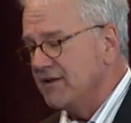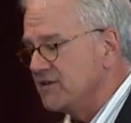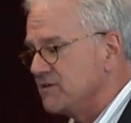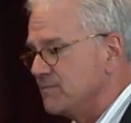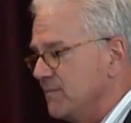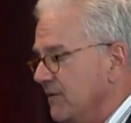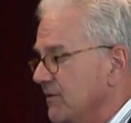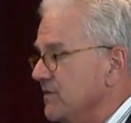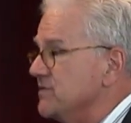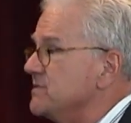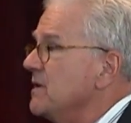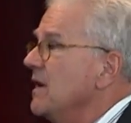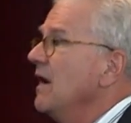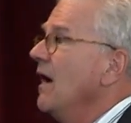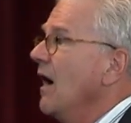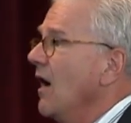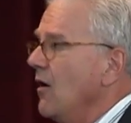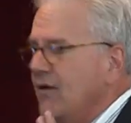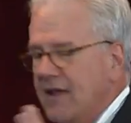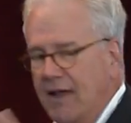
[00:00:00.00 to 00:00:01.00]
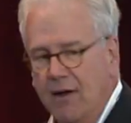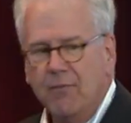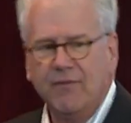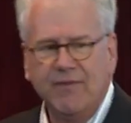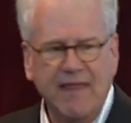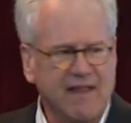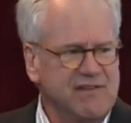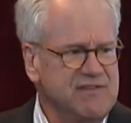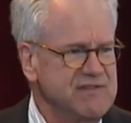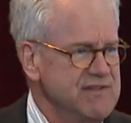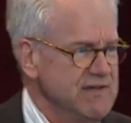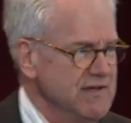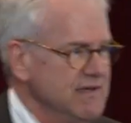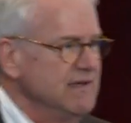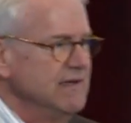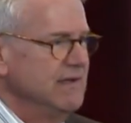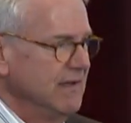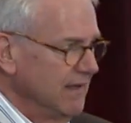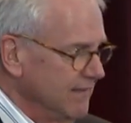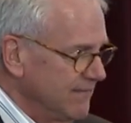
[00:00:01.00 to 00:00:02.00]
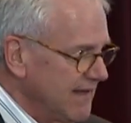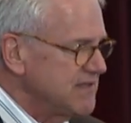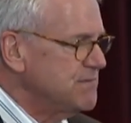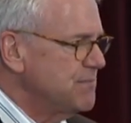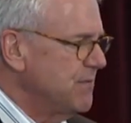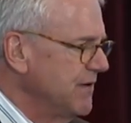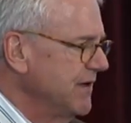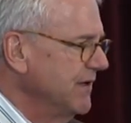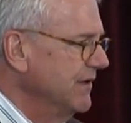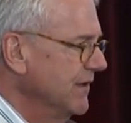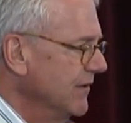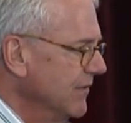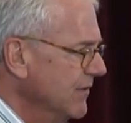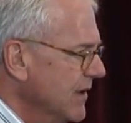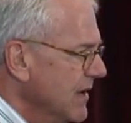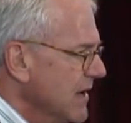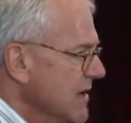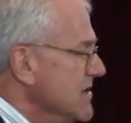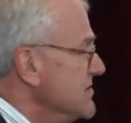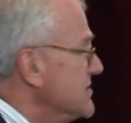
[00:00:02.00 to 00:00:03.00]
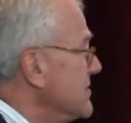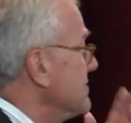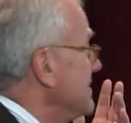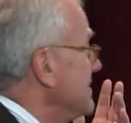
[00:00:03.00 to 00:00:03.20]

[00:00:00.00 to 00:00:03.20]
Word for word: experience. Okay, well, that's, that's pretty new. So,